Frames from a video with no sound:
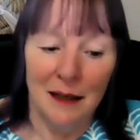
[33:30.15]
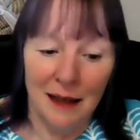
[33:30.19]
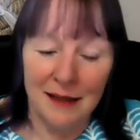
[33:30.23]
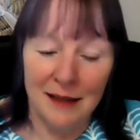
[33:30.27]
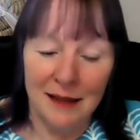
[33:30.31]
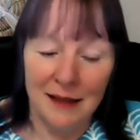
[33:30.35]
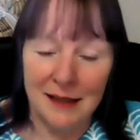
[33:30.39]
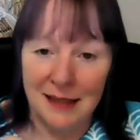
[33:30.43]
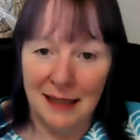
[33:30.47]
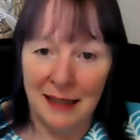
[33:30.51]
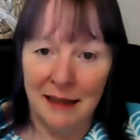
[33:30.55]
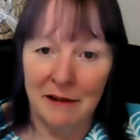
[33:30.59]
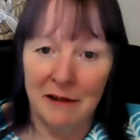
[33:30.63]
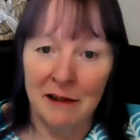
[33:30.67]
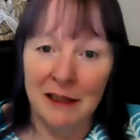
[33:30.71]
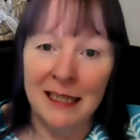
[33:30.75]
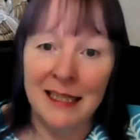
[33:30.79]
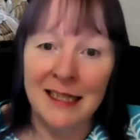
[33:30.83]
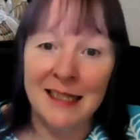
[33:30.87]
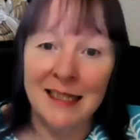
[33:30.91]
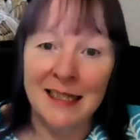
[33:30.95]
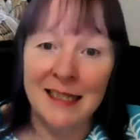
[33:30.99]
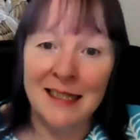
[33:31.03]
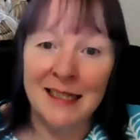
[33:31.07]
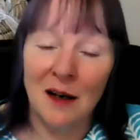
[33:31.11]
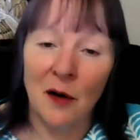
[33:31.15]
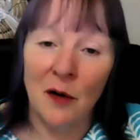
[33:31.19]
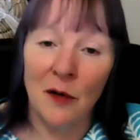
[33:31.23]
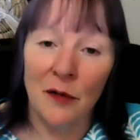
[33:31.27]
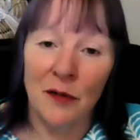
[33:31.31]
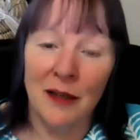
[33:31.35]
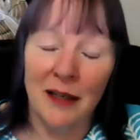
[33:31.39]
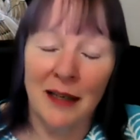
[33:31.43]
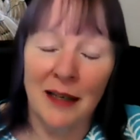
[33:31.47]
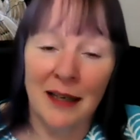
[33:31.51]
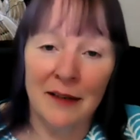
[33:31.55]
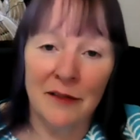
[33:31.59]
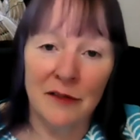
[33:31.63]
series on
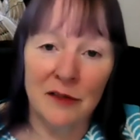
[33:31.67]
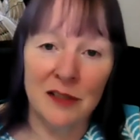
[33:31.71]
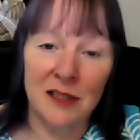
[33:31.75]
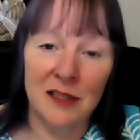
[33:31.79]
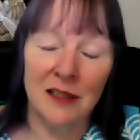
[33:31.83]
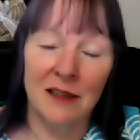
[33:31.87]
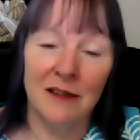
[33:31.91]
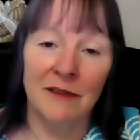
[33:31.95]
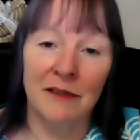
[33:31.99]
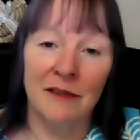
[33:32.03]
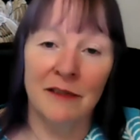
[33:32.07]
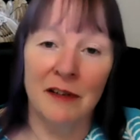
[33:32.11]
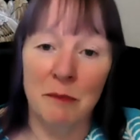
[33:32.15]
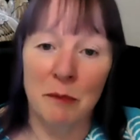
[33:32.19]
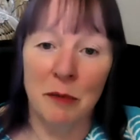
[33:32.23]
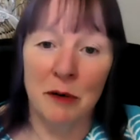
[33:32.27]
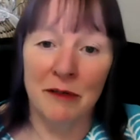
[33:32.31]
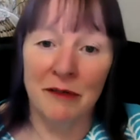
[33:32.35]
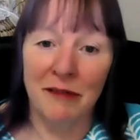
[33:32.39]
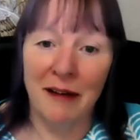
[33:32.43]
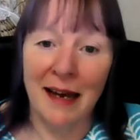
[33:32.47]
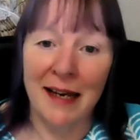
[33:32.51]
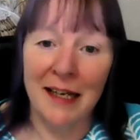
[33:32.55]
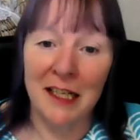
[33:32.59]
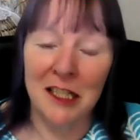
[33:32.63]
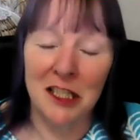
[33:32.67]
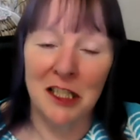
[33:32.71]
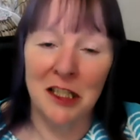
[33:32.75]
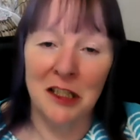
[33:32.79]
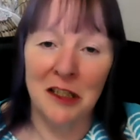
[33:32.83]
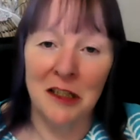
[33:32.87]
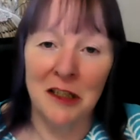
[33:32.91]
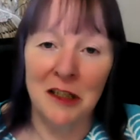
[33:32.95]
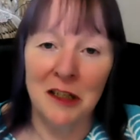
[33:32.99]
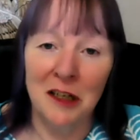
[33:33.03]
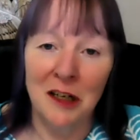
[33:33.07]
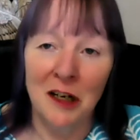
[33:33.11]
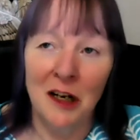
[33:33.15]
the gifts of
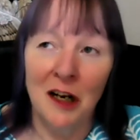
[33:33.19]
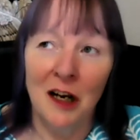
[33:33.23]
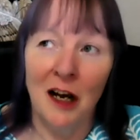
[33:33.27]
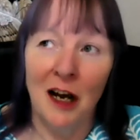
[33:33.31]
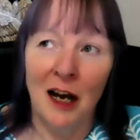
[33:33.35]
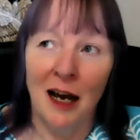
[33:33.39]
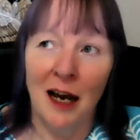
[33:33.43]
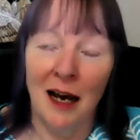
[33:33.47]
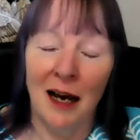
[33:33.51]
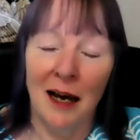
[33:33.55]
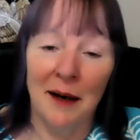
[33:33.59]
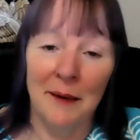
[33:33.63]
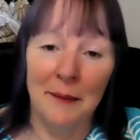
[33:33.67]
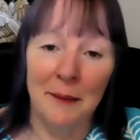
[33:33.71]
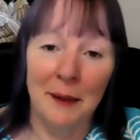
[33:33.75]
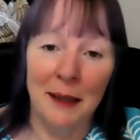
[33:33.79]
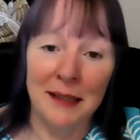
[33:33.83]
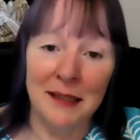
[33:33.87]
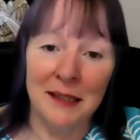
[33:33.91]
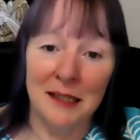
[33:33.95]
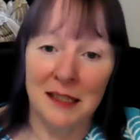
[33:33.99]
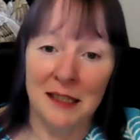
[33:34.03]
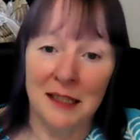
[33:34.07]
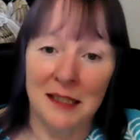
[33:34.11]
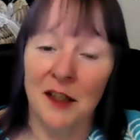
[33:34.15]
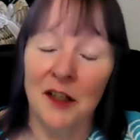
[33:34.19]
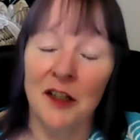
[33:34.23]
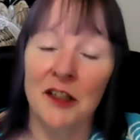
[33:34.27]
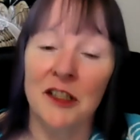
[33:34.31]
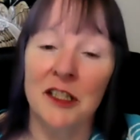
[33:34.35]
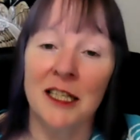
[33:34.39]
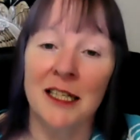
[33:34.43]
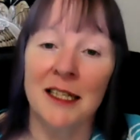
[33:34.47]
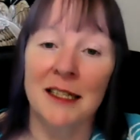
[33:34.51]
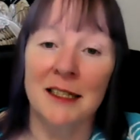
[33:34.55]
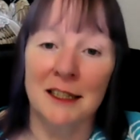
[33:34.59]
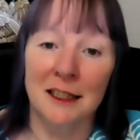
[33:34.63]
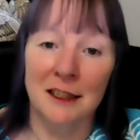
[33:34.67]
imperfection, and
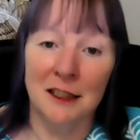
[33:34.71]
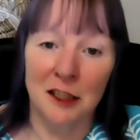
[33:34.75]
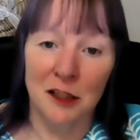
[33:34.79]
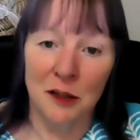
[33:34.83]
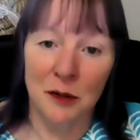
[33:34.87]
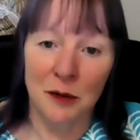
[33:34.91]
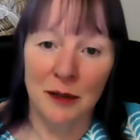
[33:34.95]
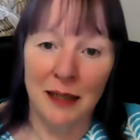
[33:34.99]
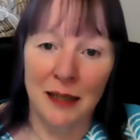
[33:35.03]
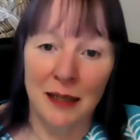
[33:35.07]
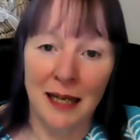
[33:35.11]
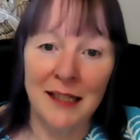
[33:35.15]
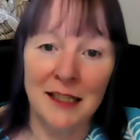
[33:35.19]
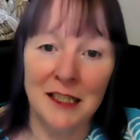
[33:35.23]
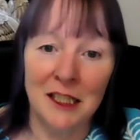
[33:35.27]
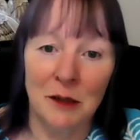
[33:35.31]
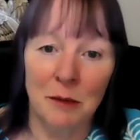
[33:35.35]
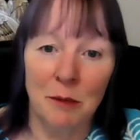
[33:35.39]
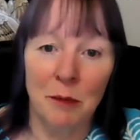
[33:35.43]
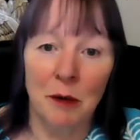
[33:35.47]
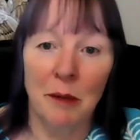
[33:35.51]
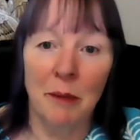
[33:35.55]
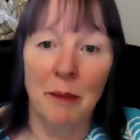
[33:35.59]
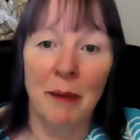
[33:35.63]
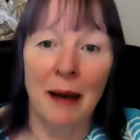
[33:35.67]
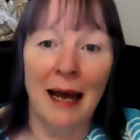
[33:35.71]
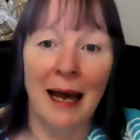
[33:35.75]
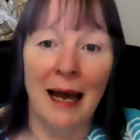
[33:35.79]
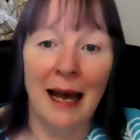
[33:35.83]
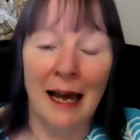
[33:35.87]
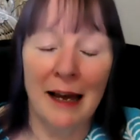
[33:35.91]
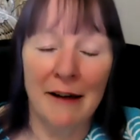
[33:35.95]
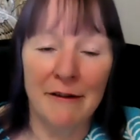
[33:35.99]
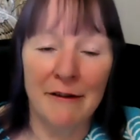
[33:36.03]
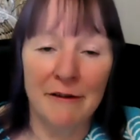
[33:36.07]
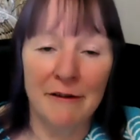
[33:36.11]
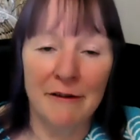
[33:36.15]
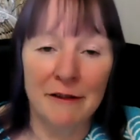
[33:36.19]
starting to do that to
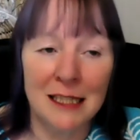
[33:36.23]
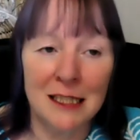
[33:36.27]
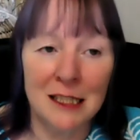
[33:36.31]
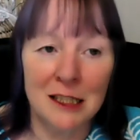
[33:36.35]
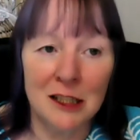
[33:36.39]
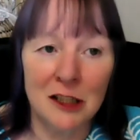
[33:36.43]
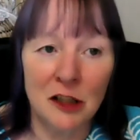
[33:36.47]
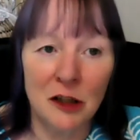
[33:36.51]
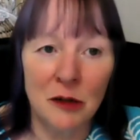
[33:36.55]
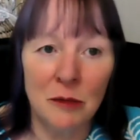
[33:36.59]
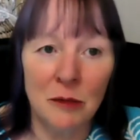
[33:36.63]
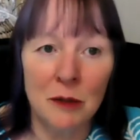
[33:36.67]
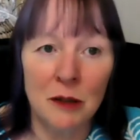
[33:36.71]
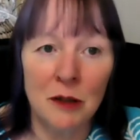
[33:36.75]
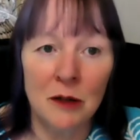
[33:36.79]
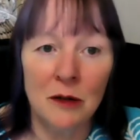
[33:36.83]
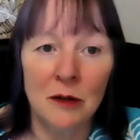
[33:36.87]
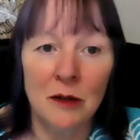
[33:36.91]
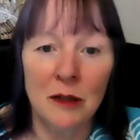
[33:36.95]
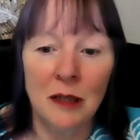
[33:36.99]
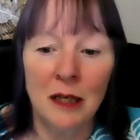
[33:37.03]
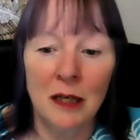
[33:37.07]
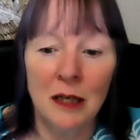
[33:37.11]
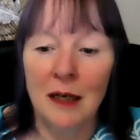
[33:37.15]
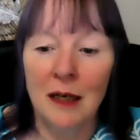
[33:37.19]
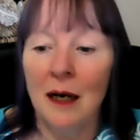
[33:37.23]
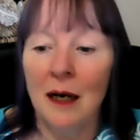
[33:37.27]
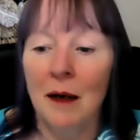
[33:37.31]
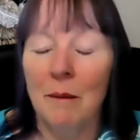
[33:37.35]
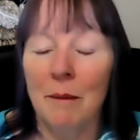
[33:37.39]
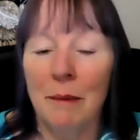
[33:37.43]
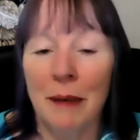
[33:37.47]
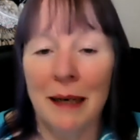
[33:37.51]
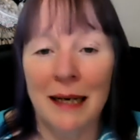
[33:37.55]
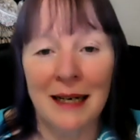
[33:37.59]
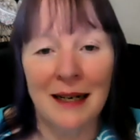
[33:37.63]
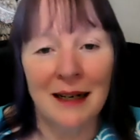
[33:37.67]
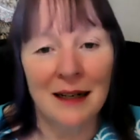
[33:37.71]
prepare for this new moon,
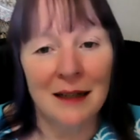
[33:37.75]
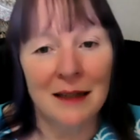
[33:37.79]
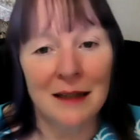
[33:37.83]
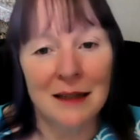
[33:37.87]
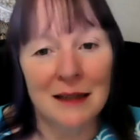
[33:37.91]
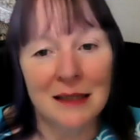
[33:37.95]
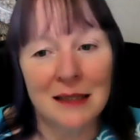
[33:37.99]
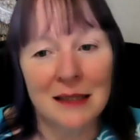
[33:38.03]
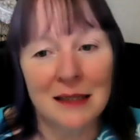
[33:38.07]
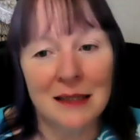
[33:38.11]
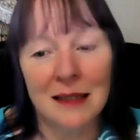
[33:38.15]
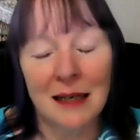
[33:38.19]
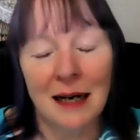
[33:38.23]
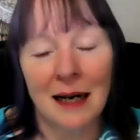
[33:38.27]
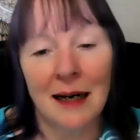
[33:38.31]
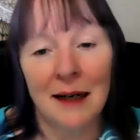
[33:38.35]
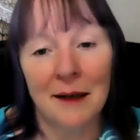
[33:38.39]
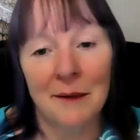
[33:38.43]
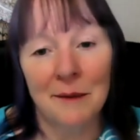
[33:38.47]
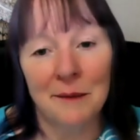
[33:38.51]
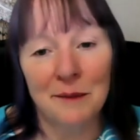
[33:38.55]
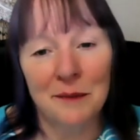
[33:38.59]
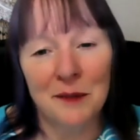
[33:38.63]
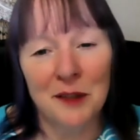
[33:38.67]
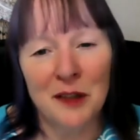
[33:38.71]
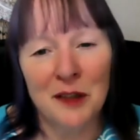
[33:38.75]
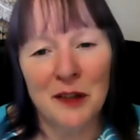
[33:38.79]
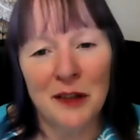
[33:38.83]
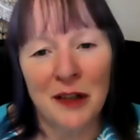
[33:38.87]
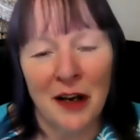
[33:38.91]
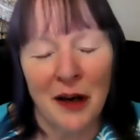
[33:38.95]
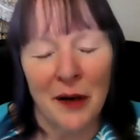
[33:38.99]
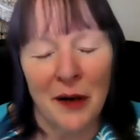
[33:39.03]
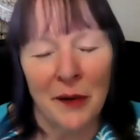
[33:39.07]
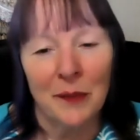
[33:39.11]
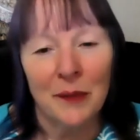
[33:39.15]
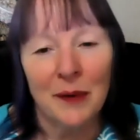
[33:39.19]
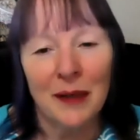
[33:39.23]
because
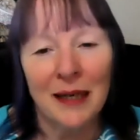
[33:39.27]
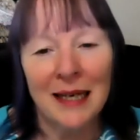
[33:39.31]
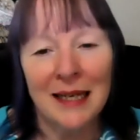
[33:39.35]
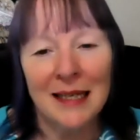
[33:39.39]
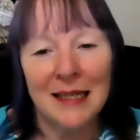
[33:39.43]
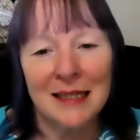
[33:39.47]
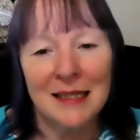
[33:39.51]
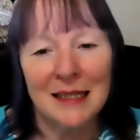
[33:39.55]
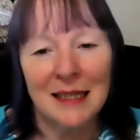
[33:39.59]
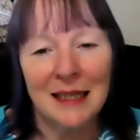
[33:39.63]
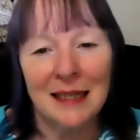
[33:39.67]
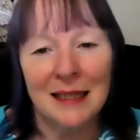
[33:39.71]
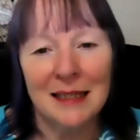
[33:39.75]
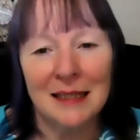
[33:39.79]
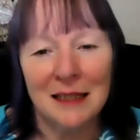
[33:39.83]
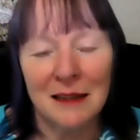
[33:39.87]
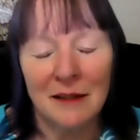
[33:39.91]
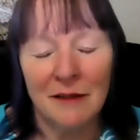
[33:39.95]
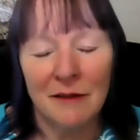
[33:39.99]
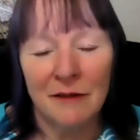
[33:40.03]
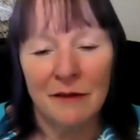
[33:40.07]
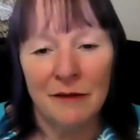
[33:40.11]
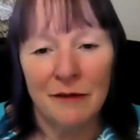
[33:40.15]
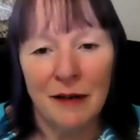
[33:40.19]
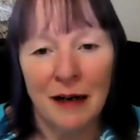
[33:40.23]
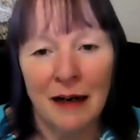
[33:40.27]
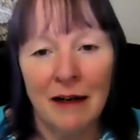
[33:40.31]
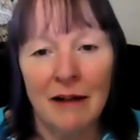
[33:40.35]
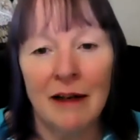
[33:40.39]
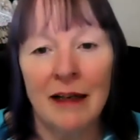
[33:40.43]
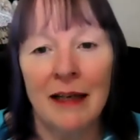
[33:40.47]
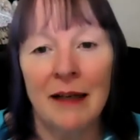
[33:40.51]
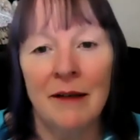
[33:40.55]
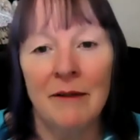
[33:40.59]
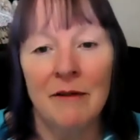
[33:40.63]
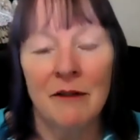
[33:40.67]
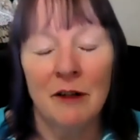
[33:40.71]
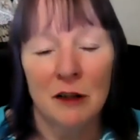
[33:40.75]
it's a
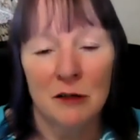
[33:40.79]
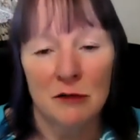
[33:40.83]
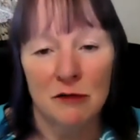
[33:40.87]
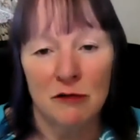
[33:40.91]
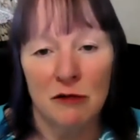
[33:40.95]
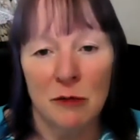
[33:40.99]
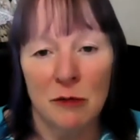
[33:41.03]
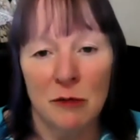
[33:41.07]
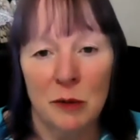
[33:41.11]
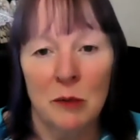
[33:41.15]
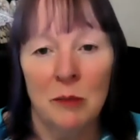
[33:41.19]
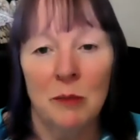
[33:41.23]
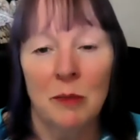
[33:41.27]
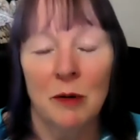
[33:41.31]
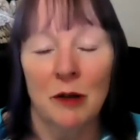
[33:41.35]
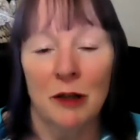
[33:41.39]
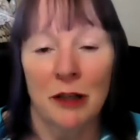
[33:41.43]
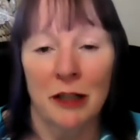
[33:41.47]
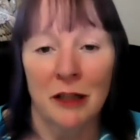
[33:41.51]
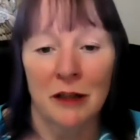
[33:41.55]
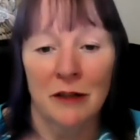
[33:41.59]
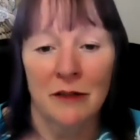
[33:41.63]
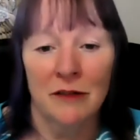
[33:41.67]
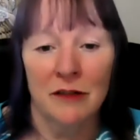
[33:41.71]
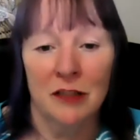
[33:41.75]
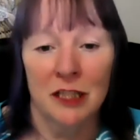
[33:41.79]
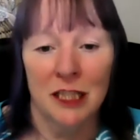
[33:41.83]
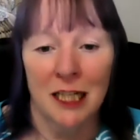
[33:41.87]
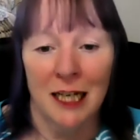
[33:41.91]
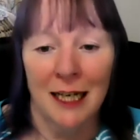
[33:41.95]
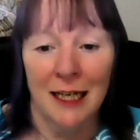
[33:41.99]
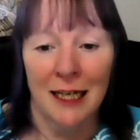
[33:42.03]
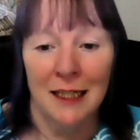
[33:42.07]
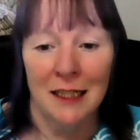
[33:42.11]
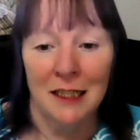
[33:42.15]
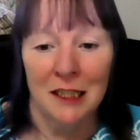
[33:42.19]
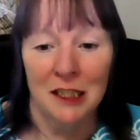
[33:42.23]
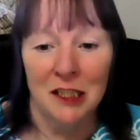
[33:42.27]
very vulnerable point of
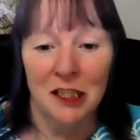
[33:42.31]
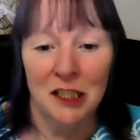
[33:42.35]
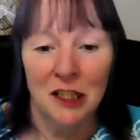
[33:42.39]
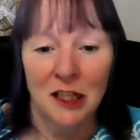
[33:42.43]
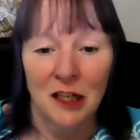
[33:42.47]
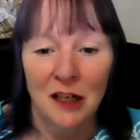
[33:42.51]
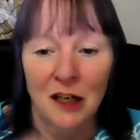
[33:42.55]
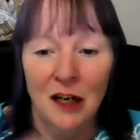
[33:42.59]
change.